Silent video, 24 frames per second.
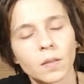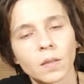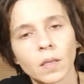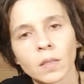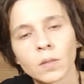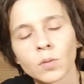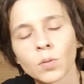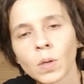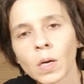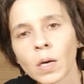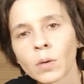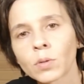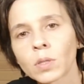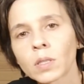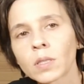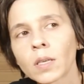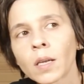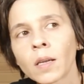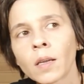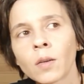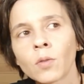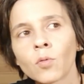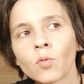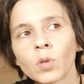That's what I was
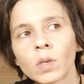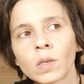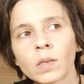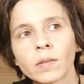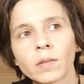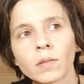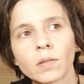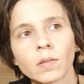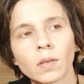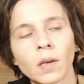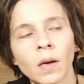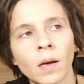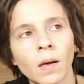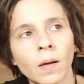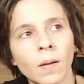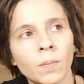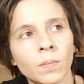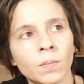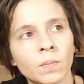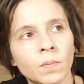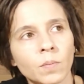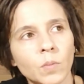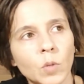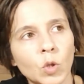saying with
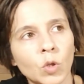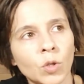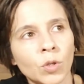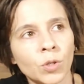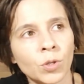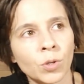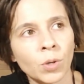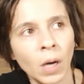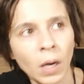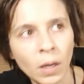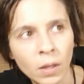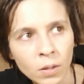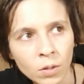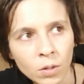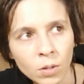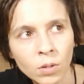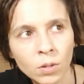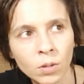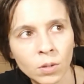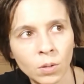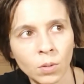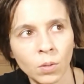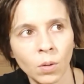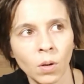you're trying to
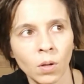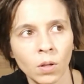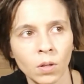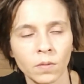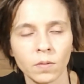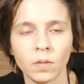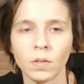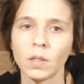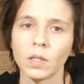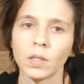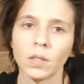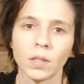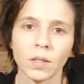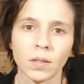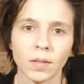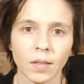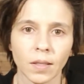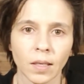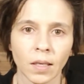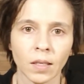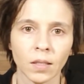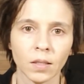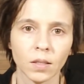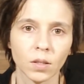do all of these
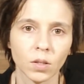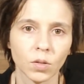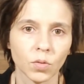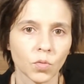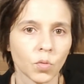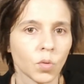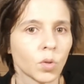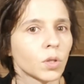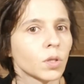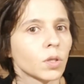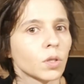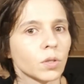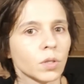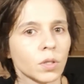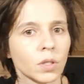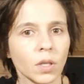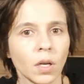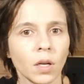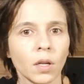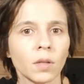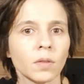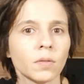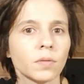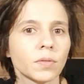things for
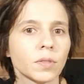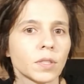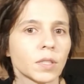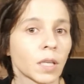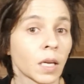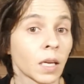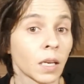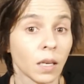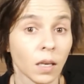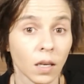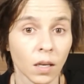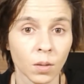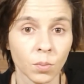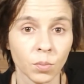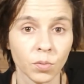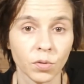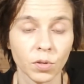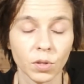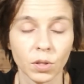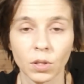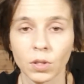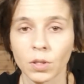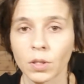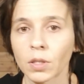yourself, standing up
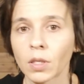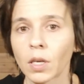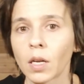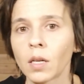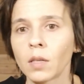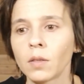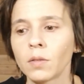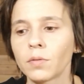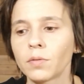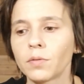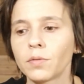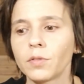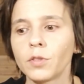for yourself,